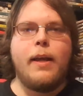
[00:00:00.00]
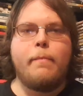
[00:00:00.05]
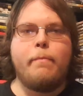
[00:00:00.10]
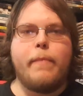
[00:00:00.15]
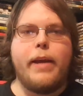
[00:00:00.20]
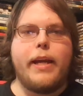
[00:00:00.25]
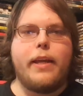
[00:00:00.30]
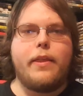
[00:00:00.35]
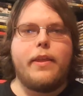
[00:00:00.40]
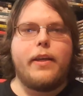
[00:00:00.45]

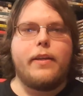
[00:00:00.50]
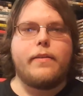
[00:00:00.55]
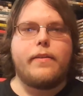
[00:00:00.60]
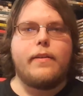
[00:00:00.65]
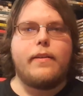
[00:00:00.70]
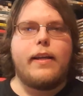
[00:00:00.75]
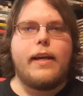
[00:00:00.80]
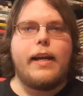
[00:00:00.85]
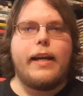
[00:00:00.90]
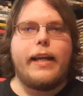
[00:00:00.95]
make things a
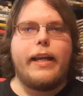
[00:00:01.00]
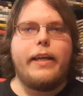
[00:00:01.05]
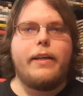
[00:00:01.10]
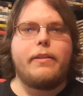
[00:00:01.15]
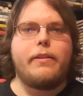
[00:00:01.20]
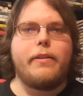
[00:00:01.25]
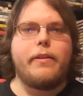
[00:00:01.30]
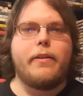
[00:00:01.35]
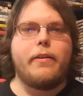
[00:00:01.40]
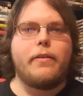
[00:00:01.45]
lot
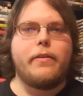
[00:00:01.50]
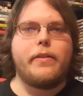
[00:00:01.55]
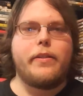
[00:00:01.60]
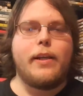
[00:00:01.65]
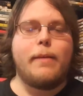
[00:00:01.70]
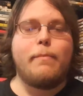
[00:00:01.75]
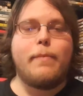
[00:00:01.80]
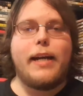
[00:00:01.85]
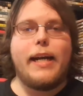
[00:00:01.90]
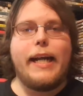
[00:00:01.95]
easier.
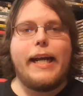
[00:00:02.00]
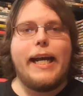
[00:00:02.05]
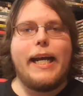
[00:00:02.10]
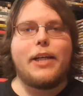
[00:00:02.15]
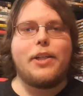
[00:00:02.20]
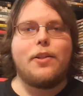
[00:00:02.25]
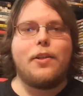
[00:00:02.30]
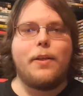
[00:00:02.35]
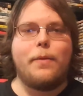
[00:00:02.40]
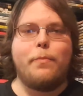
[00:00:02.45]
Somebody
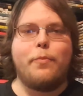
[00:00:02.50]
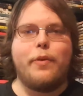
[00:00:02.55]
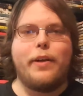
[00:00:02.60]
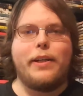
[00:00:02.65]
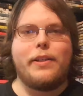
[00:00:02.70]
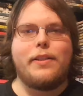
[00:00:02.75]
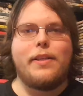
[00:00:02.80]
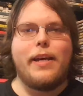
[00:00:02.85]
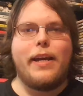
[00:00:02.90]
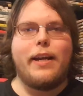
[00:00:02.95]
actually
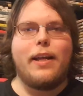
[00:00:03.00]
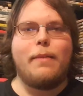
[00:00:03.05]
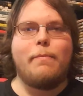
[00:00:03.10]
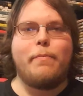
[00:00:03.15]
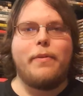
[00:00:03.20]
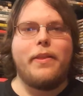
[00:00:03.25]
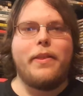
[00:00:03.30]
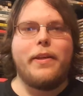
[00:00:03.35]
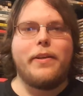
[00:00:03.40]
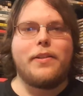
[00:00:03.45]
brings that
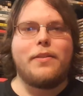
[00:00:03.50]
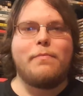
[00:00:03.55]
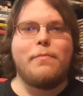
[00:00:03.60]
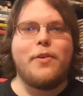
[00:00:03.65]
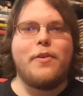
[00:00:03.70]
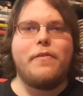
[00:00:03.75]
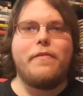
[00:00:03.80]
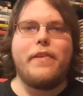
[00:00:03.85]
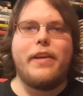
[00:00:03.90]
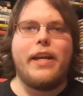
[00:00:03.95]
up in this
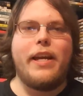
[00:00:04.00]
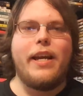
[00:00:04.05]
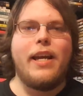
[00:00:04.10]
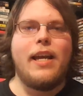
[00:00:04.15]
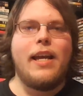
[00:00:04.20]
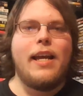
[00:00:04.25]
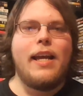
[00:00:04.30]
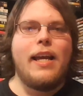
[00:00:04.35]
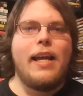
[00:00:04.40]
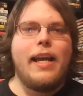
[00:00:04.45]
movie,
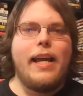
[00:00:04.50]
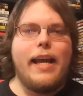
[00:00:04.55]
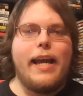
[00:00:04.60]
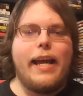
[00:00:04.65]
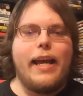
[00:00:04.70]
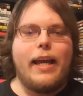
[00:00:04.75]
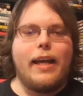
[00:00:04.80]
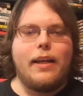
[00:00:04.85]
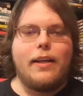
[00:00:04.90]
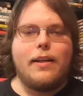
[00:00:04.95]

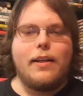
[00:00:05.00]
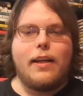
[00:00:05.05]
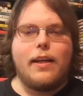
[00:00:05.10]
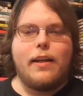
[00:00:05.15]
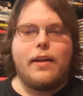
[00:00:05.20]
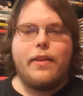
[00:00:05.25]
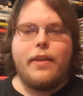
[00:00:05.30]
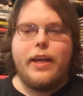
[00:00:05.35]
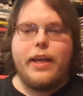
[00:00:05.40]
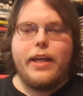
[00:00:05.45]
and
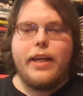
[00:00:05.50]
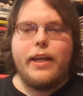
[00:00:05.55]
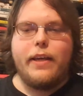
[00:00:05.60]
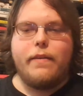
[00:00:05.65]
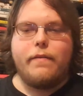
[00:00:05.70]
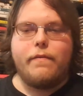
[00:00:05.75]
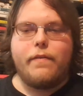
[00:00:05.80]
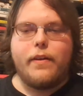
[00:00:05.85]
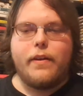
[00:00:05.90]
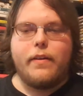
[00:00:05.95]
they
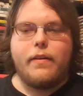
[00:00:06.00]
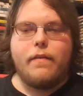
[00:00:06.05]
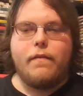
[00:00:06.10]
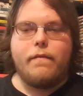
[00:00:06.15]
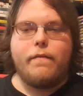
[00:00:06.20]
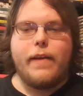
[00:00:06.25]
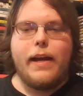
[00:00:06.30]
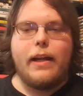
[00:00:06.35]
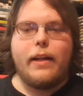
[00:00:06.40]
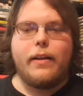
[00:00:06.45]
give a
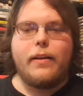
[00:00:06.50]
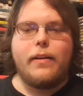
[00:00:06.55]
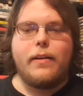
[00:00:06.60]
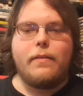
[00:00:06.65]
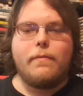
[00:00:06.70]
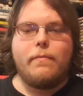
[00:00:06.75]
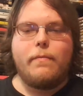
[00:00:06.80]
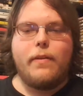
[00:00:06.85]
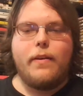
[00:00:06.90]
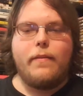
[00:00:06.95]
valid
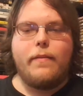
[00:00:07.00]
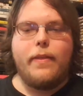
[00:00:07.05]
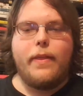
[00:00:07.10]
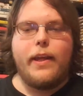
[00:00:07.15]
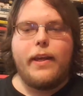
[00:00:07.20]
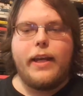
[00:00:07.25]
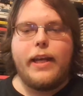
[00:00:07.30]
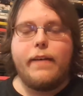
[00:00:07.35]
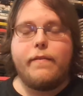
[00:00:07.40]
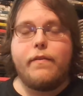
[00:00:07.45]

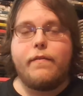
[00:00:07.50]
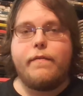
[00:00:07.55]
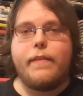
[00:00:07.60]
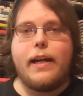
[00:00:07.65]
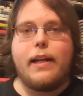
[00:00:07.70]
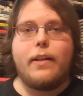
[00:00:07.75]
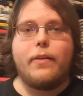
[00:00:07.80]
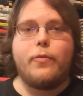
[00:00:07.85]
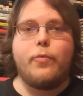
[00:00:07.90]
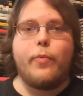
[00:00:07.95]

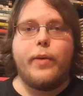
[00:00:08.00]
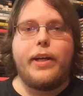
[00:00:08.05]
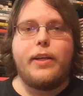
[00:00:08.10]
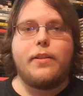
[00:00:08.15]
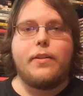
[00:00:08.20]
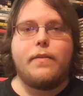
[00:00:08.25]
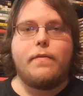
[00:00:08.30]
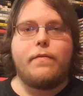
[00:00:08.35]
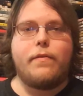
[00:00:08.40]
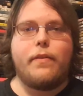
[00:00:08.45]

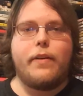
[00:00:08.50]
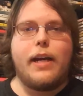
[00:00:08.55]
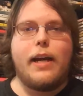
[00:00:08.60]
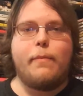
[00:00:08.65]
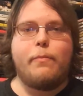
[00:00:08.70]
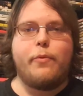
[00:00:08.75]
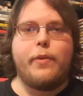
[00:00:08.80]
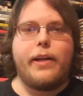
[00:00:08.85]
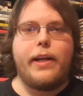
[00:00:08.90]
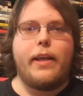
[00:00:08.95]
reason for
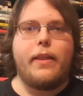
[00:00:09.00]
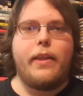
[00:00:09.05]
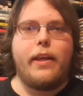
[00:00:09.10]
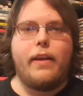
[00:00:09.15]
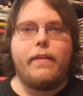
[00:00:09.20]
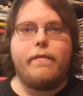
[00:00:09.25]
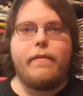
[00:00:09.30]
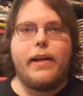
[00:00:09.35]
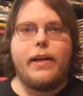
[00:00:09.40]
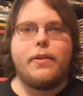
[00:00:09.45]
not bringing
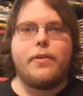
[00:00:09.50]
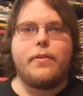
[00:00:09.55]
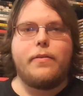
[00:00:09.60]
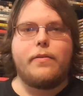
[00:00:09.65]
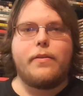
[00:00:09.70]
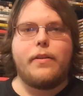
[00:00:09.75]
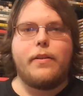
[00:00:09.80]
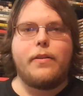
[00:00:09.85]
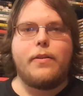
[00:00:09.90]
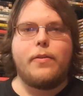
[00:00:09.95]
the
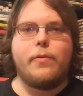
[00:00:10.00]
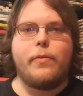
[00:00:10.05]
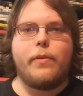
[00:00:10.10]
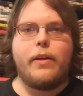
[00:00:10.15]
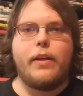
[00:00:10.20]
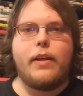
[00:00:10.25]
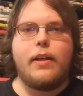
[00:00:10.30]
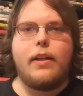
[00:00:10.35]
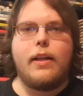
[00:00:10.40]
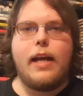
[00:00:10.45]
Avengers into
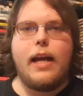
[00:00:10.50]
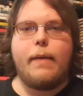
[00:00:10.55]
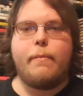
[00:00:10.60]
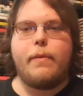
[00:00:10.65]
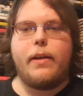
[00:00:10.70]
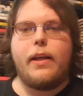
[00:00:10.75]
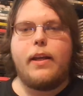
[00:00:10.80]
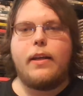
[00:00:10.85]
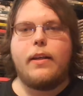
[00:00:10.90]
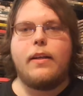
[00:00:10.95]
it. I
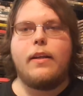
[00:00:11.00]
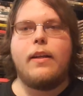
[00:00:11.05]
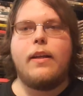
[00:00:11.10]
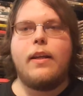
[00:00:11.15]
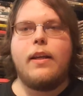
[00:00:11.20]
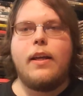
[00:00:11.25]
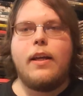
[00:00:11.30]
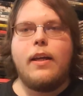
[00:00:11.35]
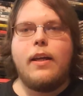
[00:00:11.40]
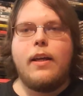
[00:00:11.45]
mean,
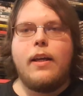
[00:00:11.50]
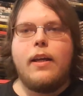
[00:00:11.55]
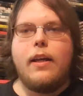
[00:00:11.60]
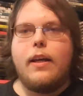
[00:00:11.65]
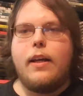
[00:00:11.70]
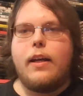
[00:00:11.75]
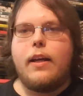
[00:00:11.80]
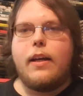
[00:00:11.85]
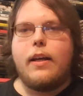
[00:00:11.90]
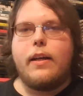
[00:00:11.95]

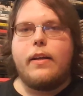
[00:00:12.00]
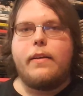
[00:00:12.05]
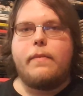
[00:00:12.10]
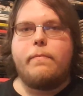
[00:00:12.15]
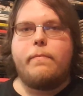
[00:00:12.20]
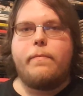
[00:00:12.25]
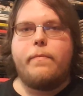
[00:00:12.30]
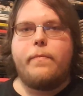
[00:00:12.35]
uh,